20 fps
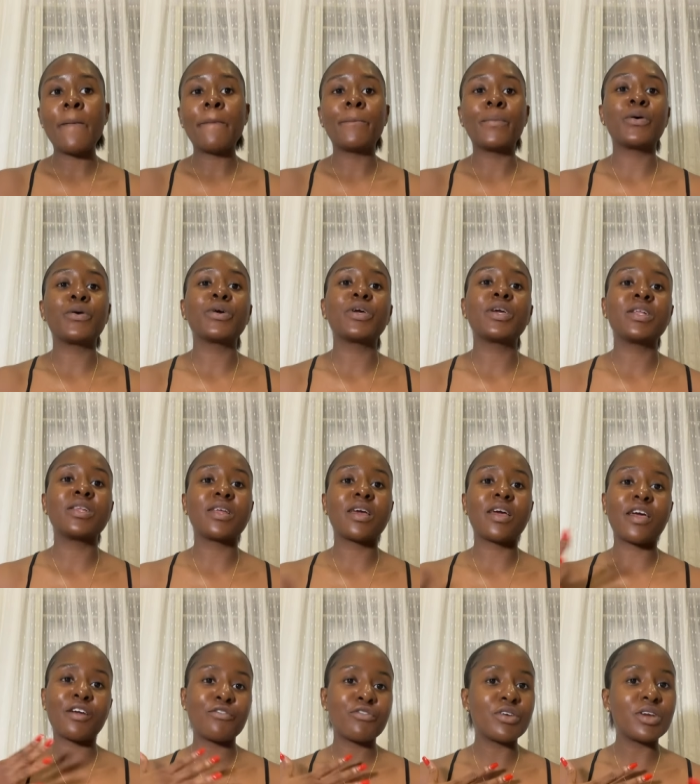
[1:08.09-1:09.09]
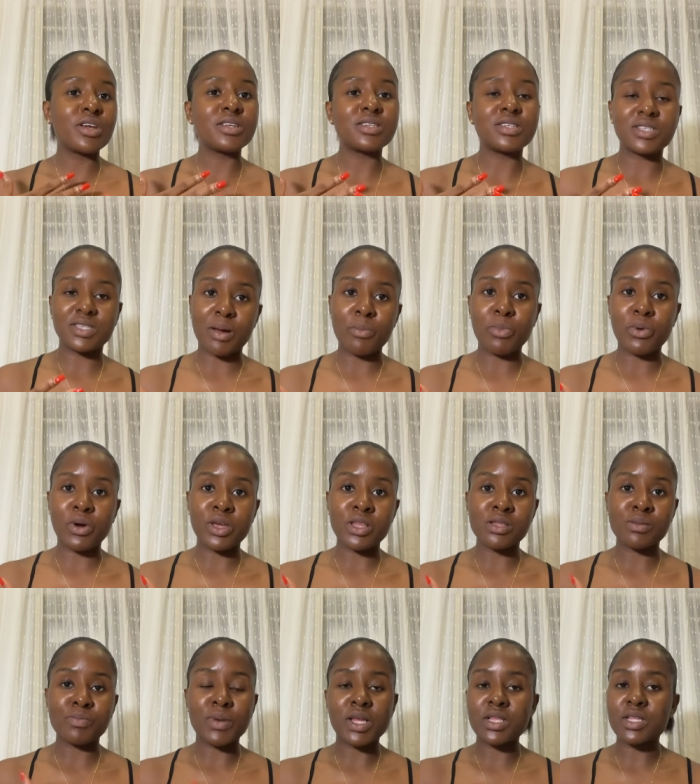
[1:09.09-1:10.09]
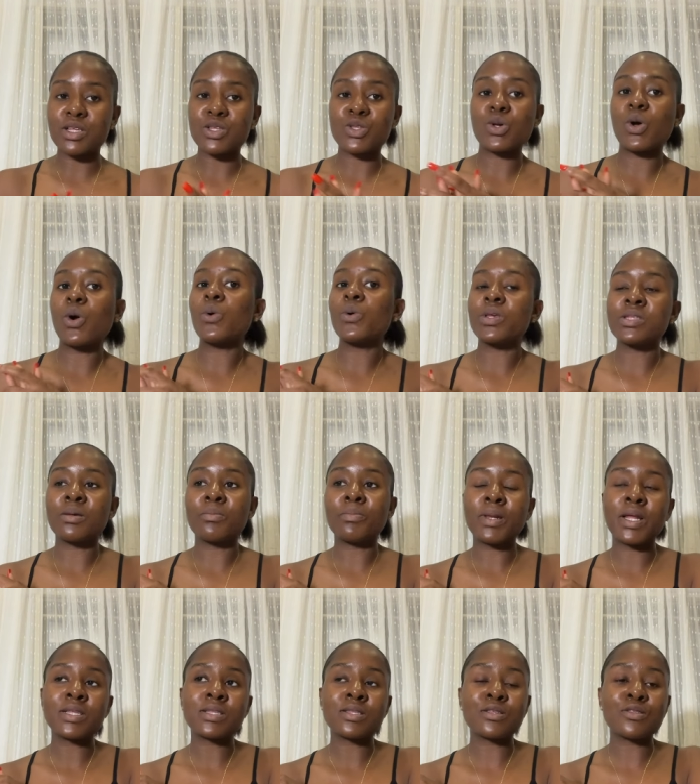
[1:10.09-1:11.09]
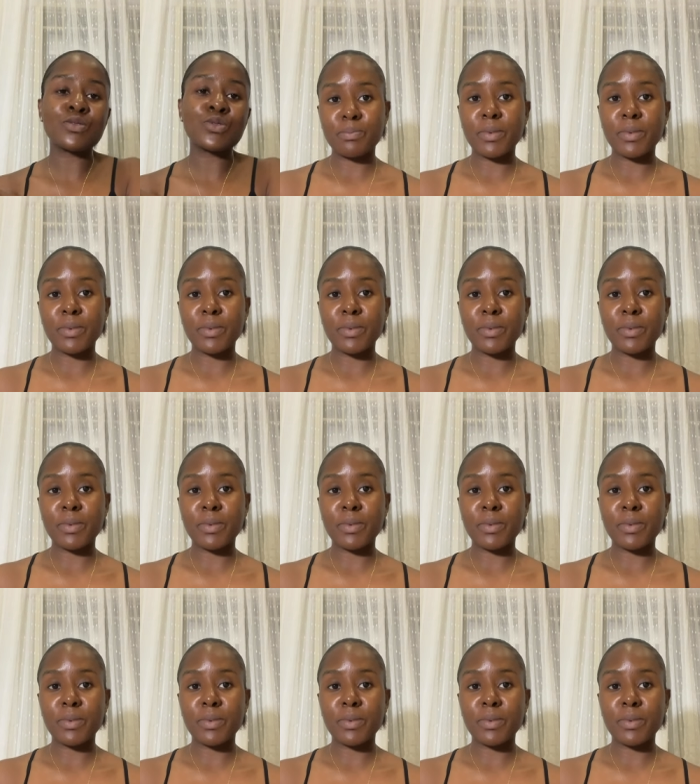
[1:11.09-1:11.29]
But in every disappointment, there's always a blessing.